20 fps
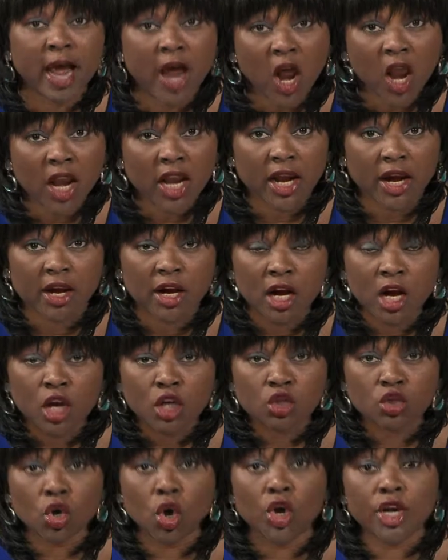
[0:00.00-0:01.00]
earlier.
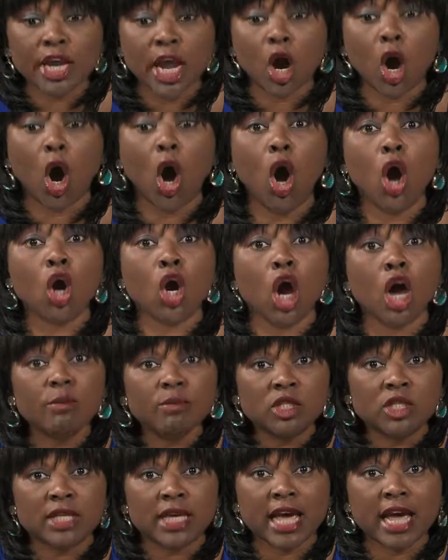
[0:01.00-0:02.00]
So they all come
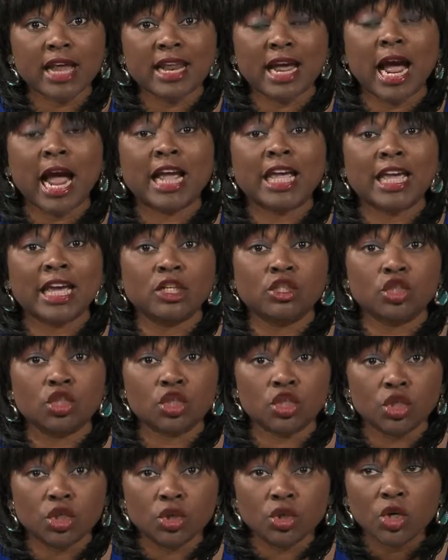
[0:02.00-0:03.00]
together
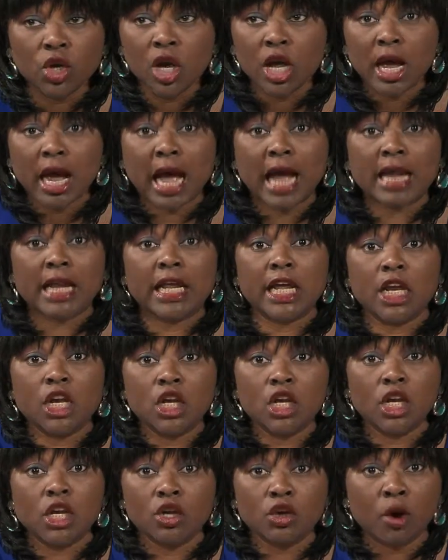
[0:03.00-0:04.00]
against you and in,
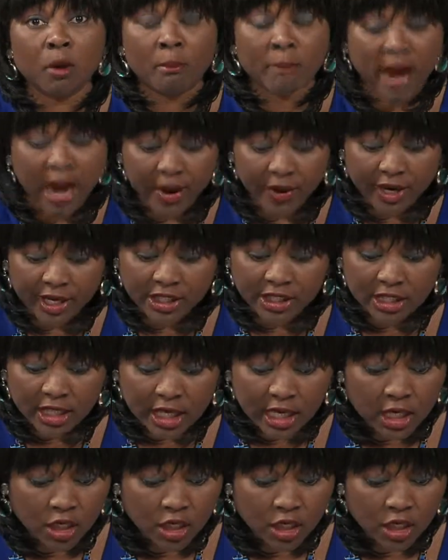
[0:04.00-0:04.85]
in your marriage.